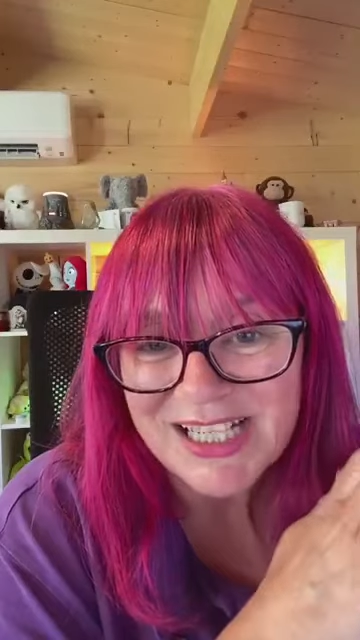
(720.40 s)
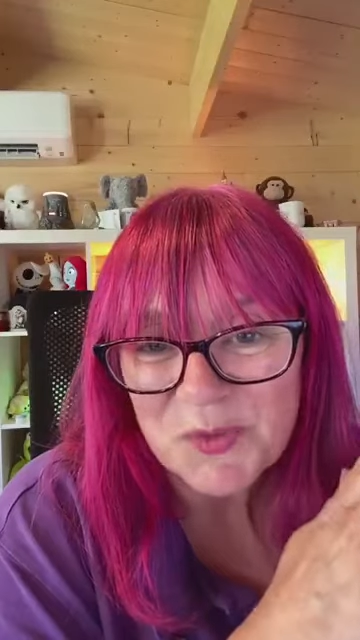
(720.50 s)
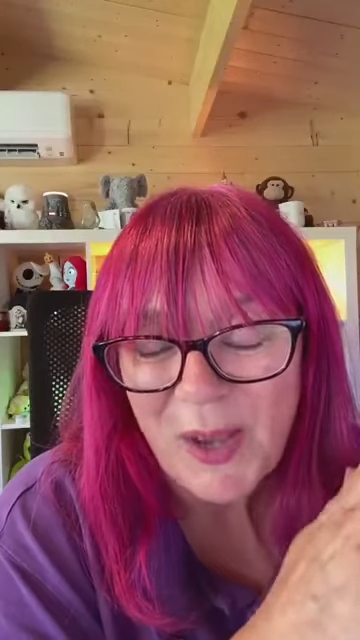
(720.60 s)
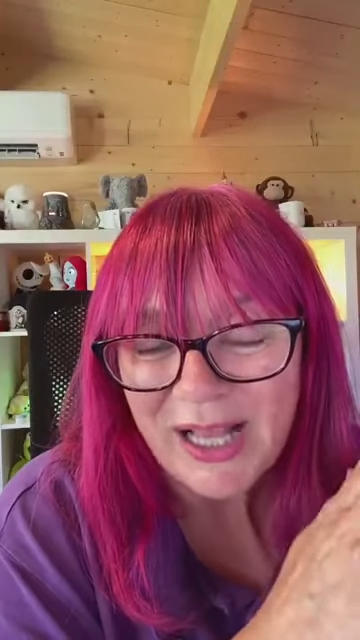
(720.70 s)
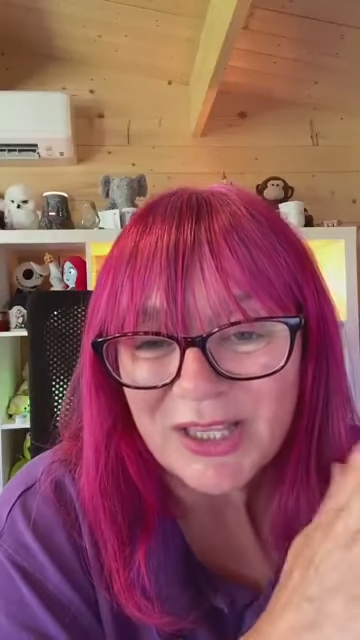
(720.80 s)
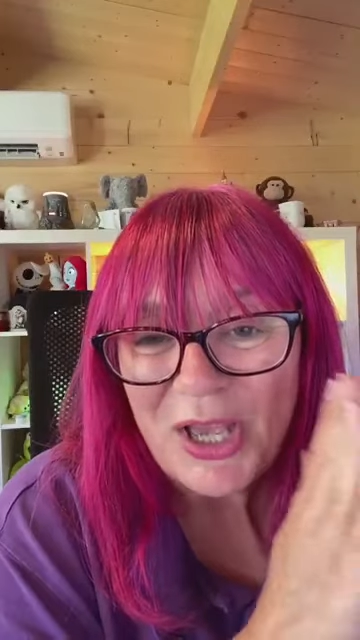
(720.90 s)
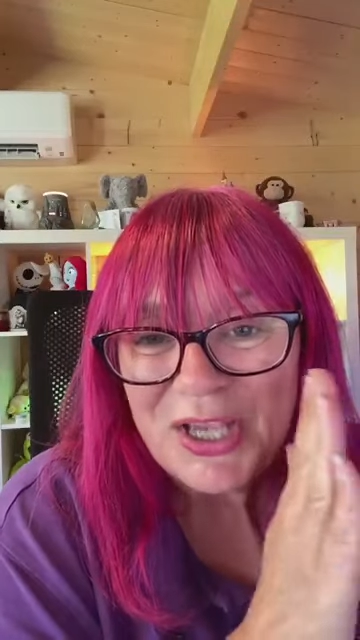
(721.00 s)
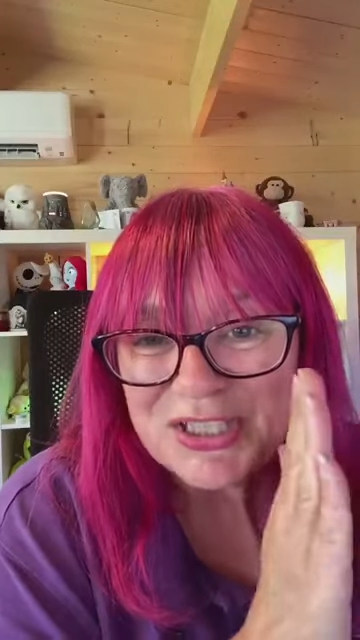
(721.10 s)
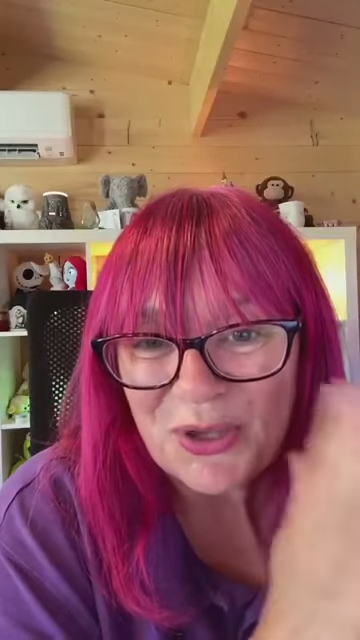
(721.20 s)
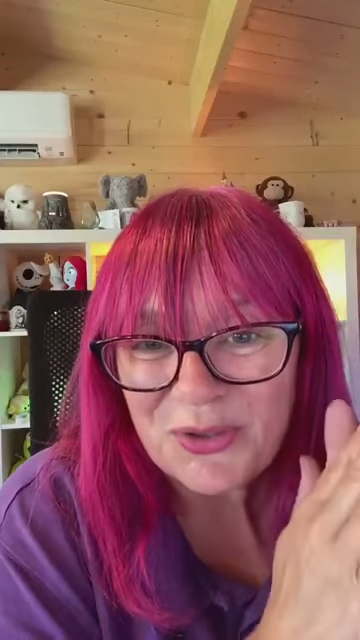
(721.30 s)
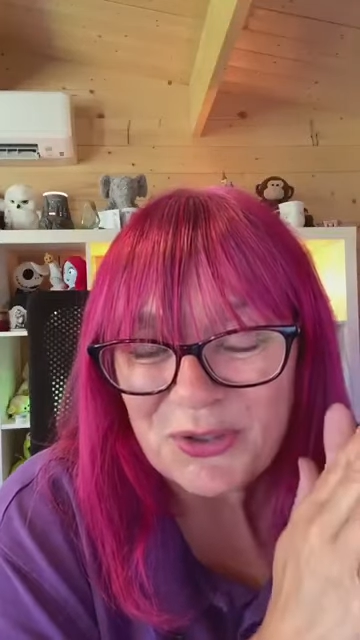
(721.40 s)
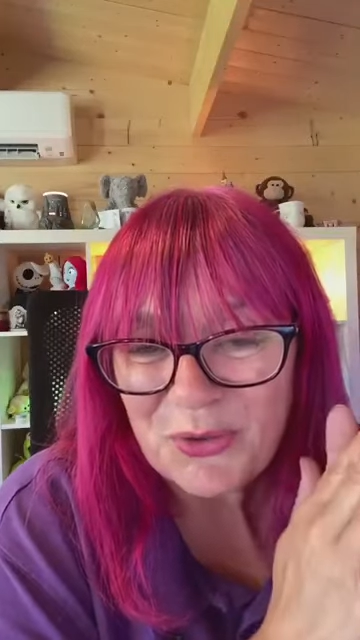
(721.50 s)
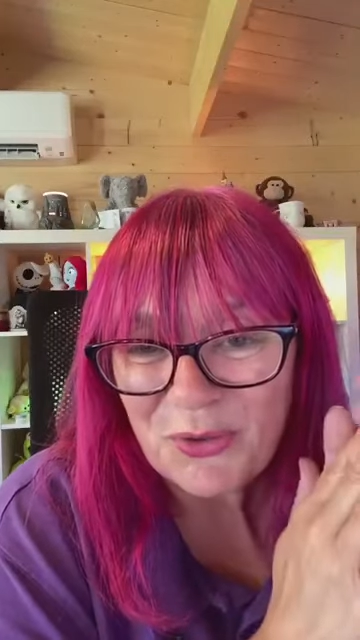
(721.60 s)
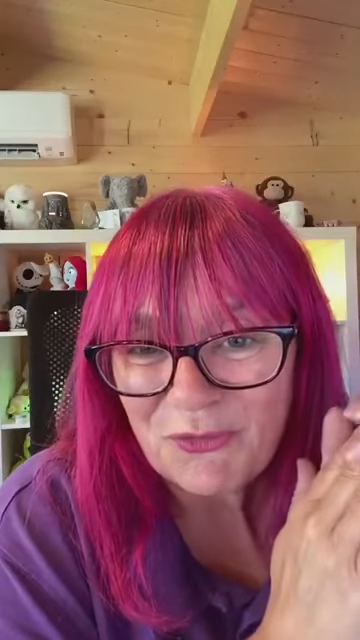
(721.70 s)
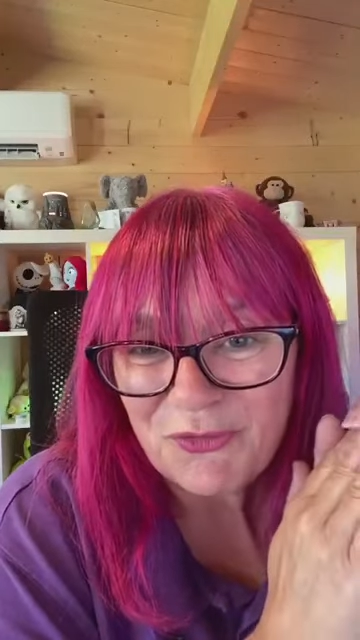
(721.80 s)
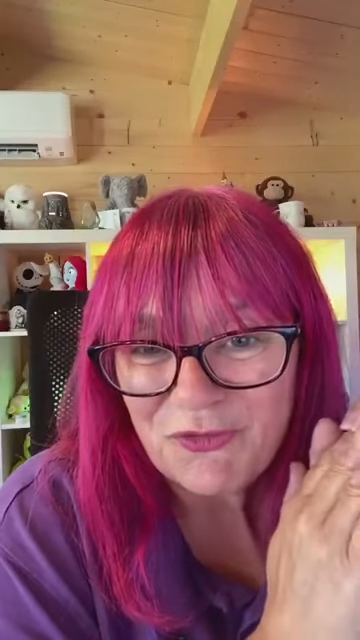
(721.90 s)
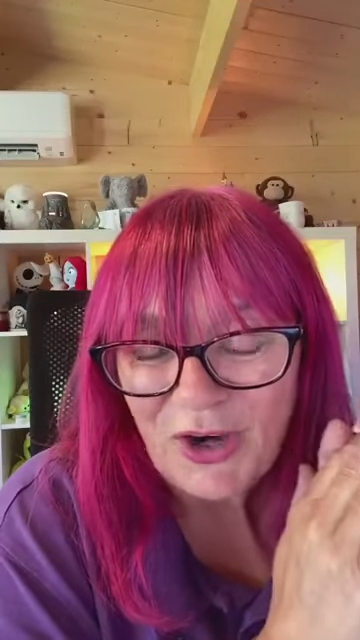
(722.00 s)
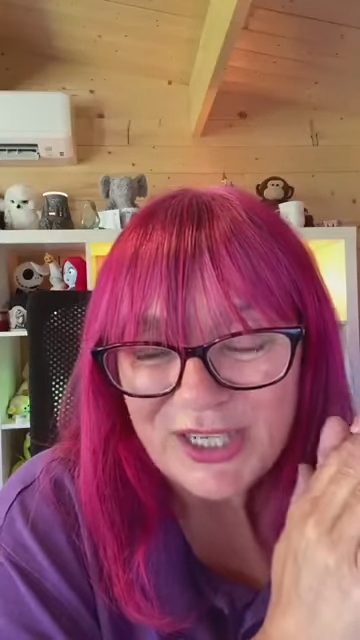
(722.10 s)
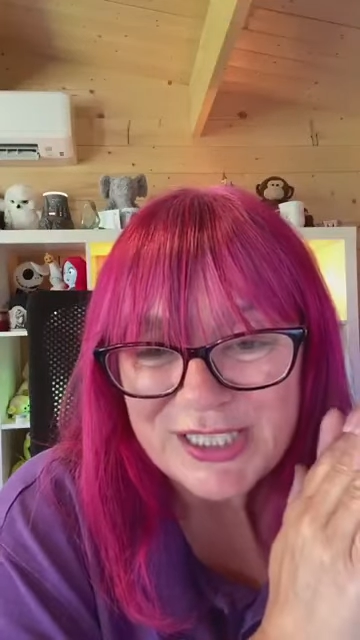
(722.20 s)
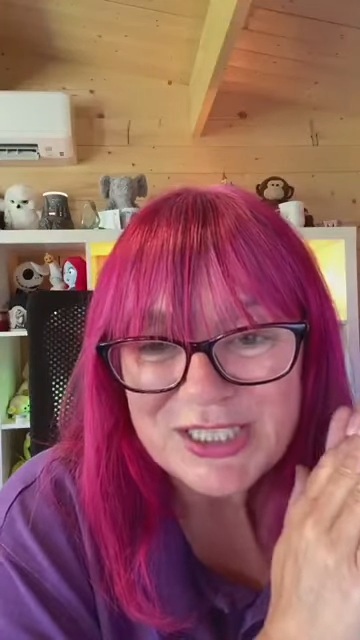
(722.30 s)
as well, so that you can
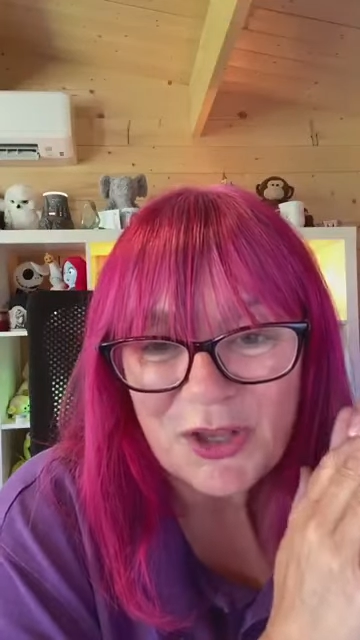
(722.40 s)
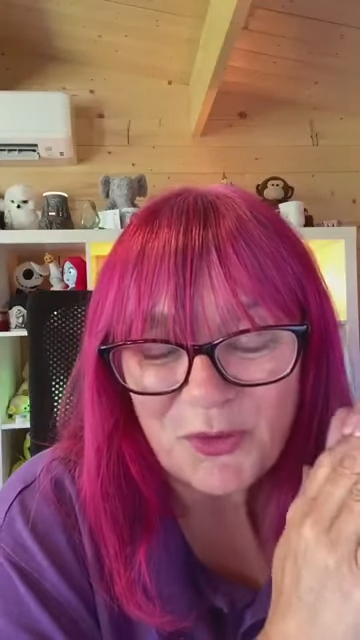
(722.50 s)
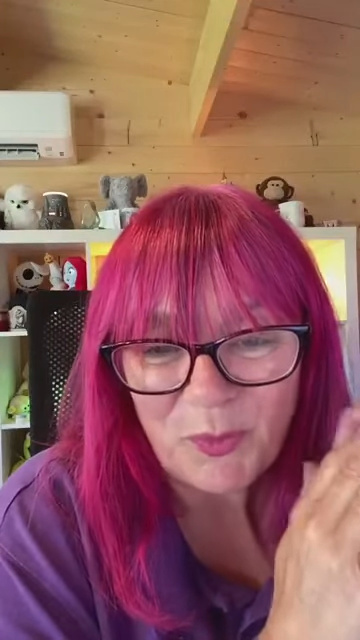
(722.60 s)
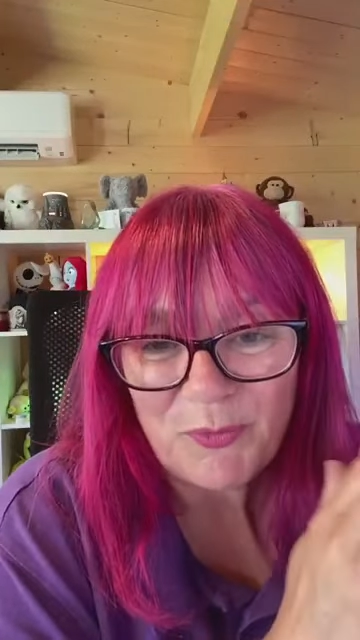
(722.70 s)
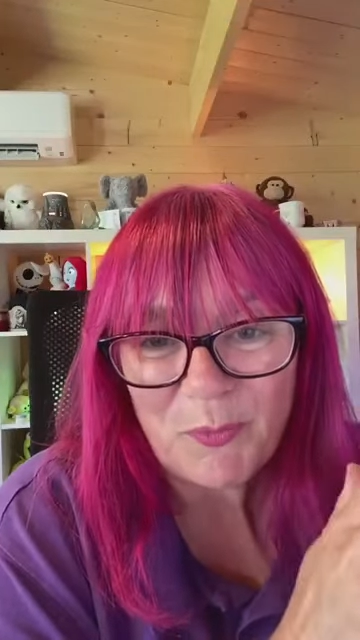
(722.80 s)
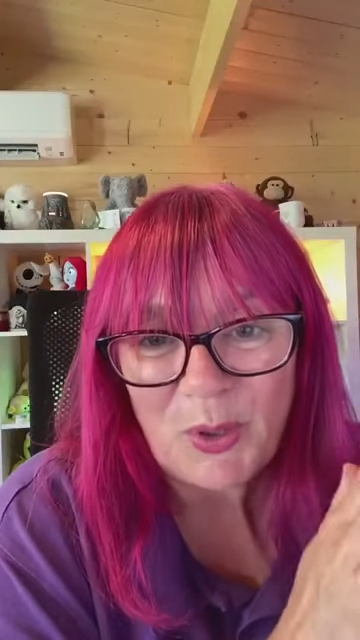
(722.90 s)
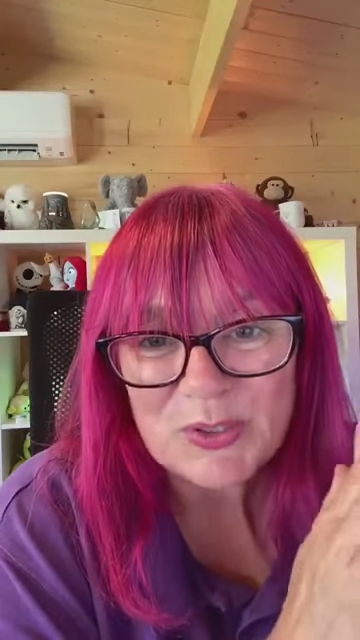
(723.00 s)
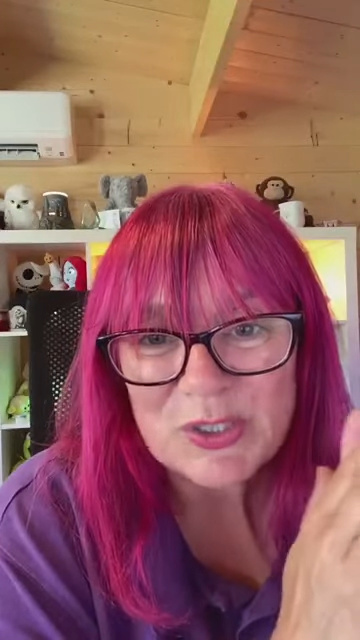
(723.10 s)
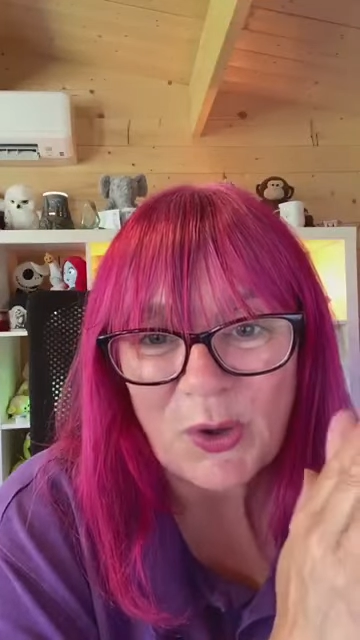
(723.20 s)
find the Whiff box